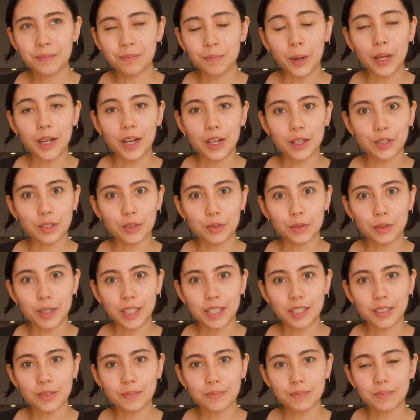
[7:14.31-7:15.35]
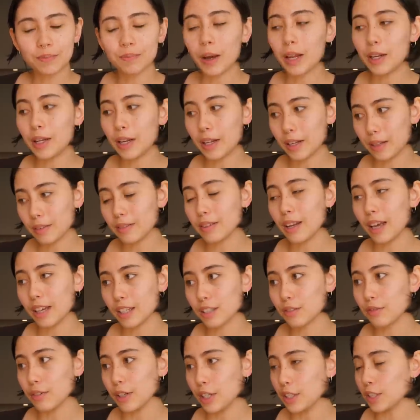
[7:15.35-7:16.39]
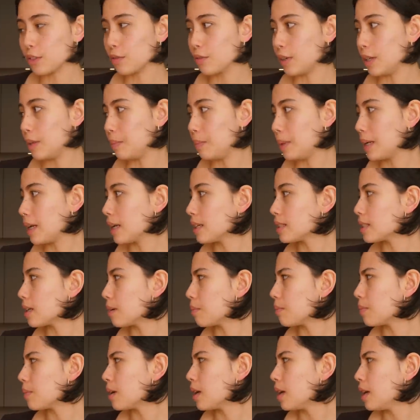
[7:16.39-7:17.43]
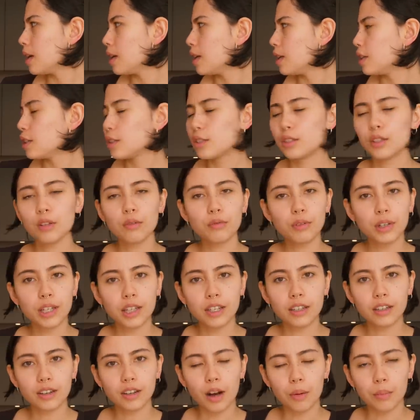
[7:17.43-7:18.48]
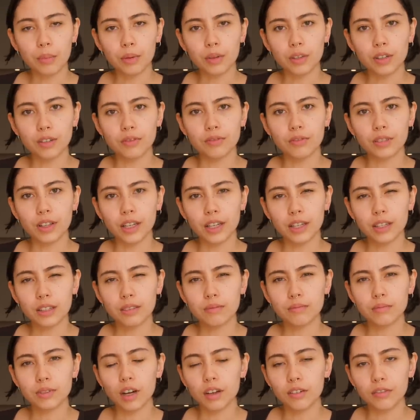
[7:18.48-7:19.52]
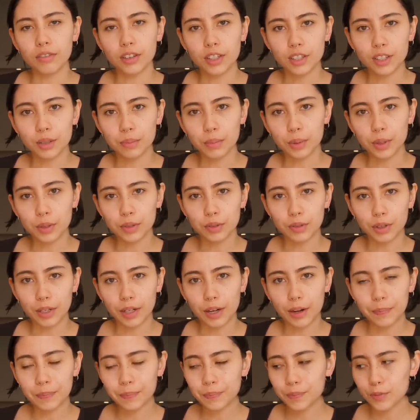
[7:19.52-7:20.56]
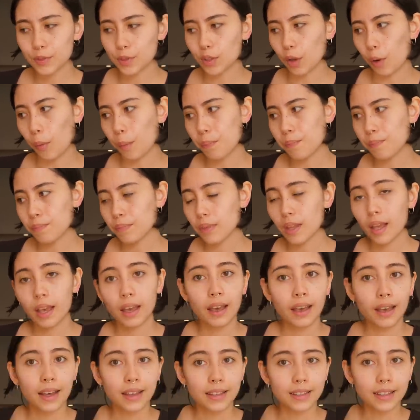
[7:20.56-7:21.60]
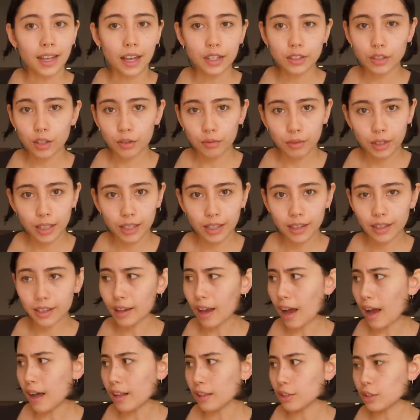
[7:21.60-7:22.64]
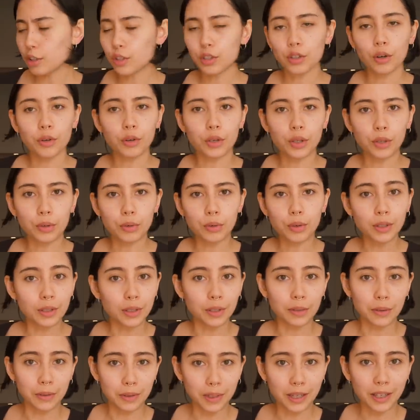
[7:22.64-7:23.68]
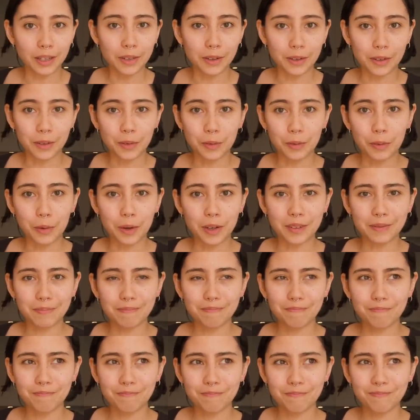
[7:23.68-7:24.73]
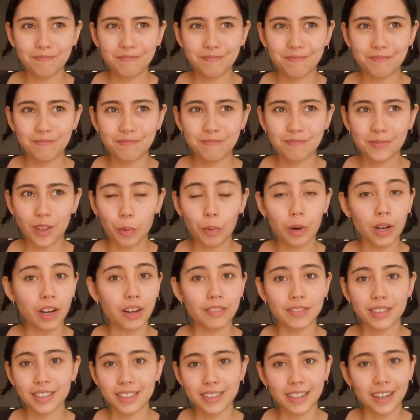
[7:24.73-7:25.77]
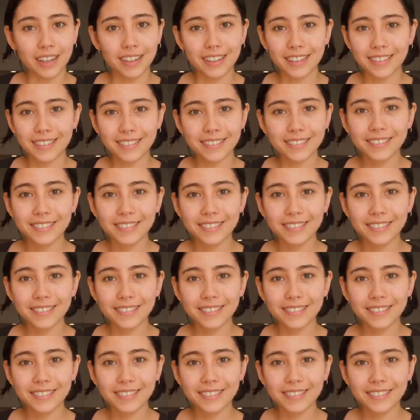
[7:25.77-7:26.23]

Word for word: my next read, my ne next fiction read, because I'm still reading a couple of like nonfiction books right now. So that's what I'm reading. I'll show you a little later what what I've decided.